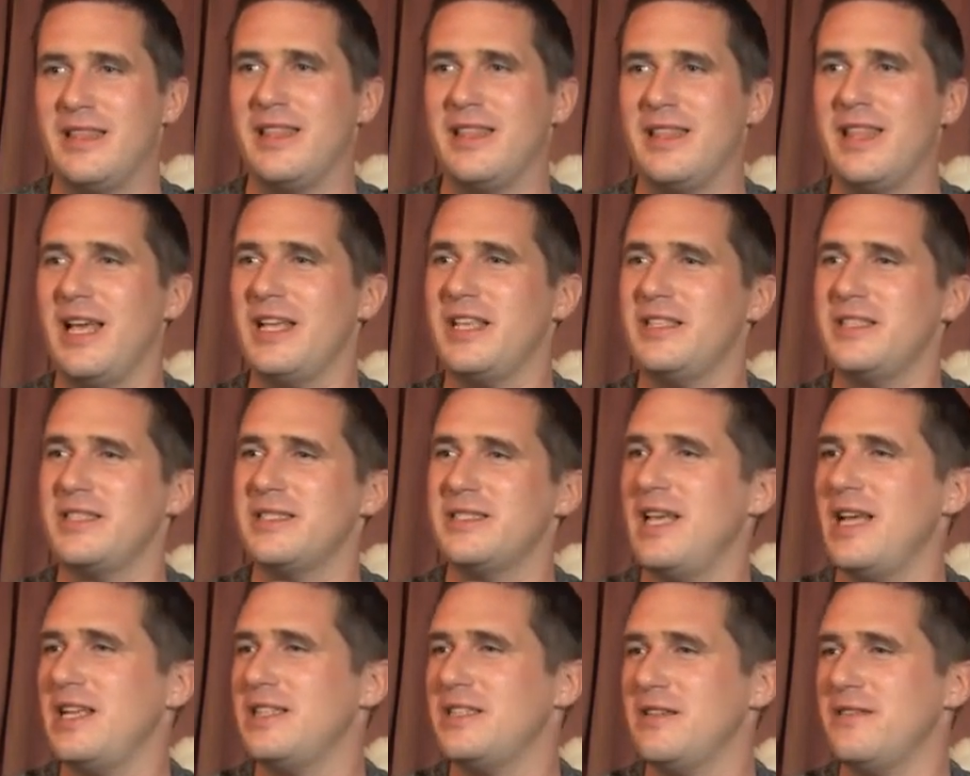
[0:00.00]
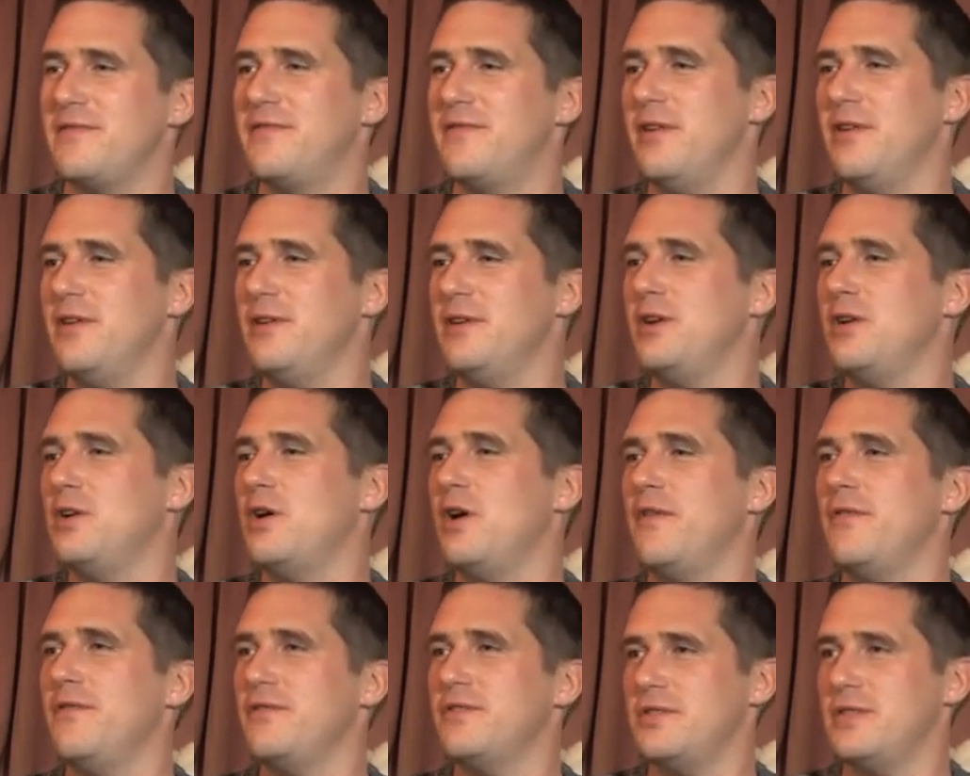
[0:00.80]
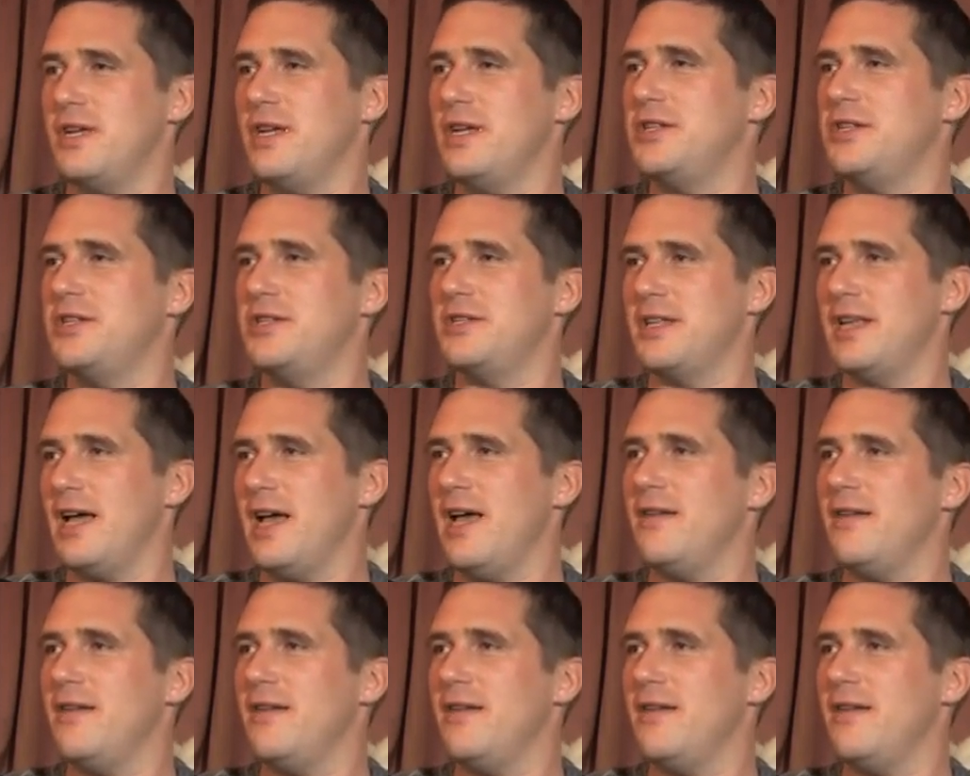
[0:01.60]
And that's that's a very good conversation to